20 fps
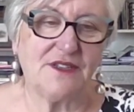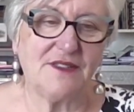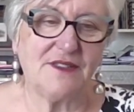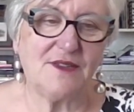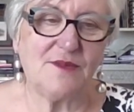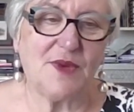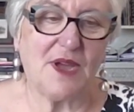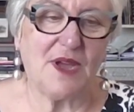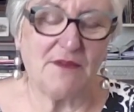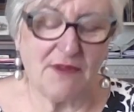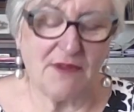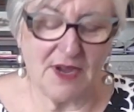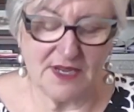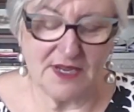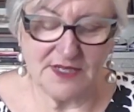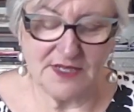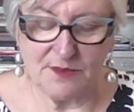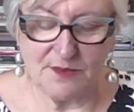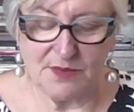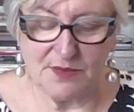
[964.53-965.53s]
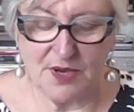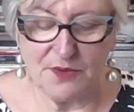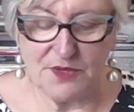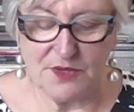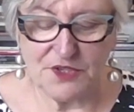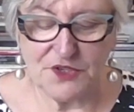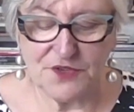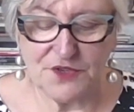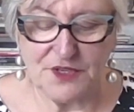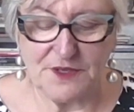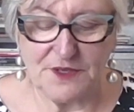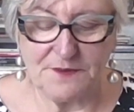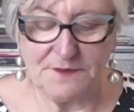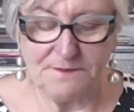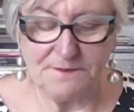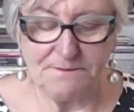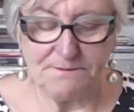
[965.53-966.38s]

than by writing poetry?